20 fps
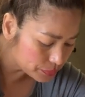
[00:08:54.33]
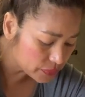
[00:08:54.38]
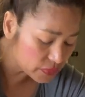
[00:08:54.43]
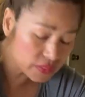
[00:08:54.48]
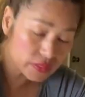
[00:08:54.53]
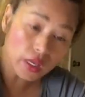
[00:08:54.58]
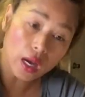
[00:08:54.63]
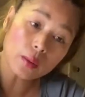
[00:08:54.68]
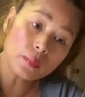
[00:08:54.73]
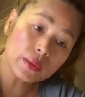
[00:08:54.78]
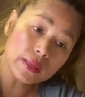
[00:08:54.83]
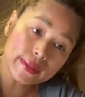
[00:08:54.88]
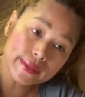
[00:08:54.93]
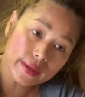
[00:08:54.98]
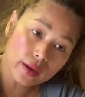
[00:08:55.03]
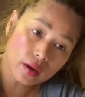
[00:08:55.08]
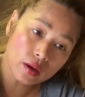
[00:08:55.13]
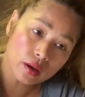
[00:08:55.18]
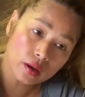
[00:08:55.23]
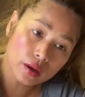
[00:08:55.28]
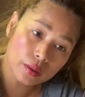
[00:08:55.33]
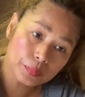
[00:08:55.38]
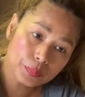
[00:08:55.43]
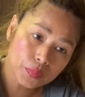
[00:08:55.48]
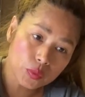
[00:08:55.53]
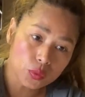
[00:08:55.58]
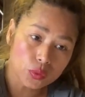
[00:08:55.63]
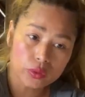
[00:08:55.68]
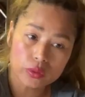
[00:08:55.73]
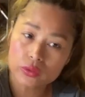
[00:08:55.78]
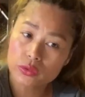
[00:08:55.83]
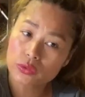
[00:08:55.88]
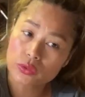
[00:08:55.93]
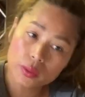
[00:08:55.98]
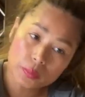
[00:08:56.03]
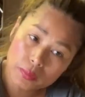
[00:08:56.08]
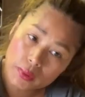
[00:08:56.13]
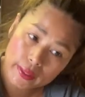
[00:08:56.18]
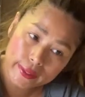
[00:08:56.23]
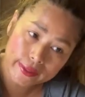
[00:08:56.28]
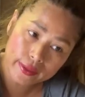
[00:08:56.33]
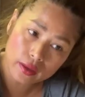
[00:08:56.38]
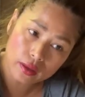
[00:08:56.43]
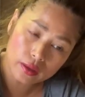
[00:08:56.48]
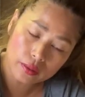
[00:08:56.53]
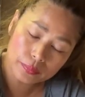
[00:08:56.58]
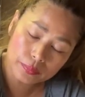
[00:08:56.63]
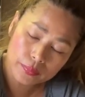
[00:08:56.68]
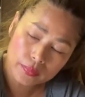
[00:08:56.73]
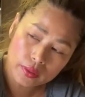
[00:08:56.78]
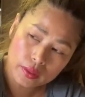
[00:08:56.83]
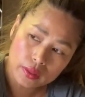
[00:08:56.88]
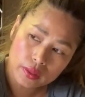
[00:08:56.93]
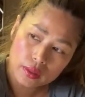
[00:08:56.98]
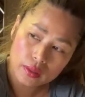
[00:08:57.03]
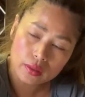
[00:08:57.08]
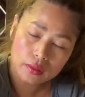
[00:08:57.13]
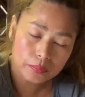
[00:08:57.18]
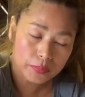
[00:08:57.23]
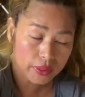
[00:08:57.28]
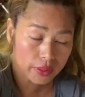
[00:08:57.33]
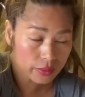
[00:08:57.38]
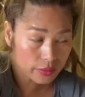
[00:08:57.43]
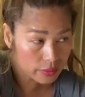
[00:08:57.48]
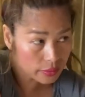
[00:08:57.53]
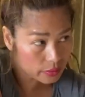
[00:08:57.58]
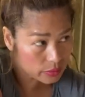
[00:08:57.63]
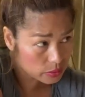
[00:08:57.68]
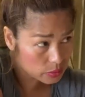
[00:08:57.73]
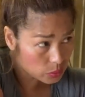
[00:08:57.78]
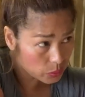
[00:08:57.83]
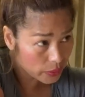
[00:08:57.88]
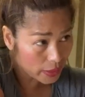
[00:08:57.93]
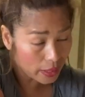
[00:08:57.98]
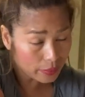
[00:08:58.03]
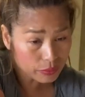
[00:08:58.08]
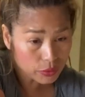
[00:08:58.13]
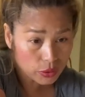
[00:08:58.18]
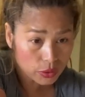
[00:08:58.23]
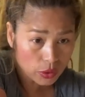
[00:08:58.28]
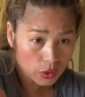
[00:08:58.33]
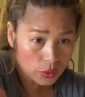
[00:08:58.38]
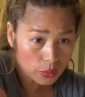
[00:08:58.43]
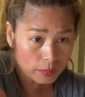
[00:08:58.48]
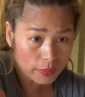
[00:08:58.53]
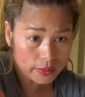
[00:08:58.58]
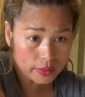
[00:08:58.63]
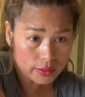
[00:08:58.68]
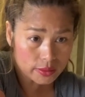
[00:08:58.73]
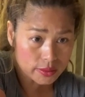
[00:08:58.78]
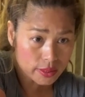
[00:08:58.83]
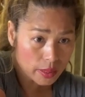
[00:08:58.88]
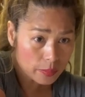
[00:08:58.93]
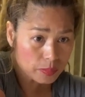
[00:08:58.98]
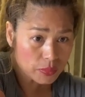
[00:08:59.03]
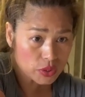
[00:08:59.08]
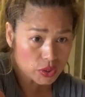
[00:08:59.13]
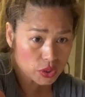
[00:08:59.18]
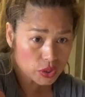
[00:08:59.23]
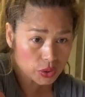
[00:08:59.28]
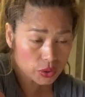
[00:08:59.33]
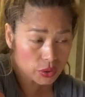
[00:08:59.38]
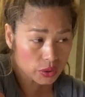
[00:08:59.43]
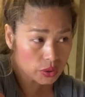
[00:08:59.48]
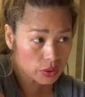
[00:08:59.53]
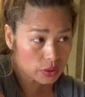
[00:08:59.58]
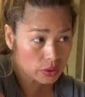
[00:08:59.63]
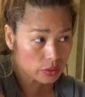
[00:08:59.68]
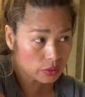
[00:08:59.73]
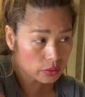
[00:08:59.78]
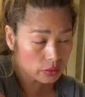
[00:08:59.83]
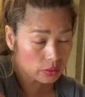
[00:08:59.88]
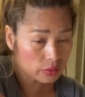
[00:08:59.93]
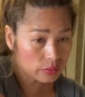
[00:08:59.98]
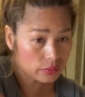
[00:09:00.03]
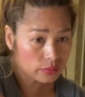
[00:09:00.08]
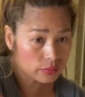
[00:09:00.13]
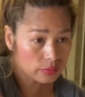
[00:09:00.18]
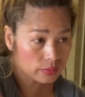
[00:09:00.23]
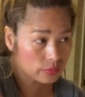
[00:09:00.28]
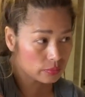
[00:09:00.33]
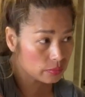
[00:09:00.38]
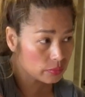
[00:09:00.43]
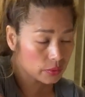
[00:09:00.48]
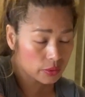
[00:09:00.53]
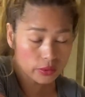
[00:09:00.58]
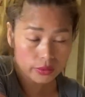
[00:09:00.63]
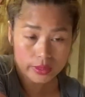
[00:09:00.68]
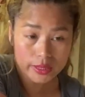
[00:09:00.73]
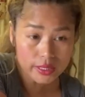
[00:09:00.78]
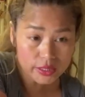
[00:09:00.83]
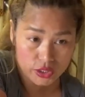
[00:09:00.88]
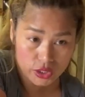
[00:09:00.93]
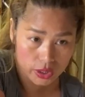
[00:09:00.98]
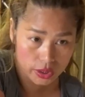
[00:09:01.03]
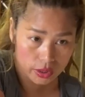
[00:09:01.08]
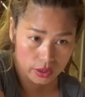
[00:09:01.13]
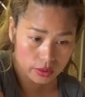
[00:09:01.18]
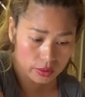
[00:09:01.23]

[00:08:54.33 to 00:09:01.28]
doubling up or tripling up, because we have to go by the temperature of your kitchen.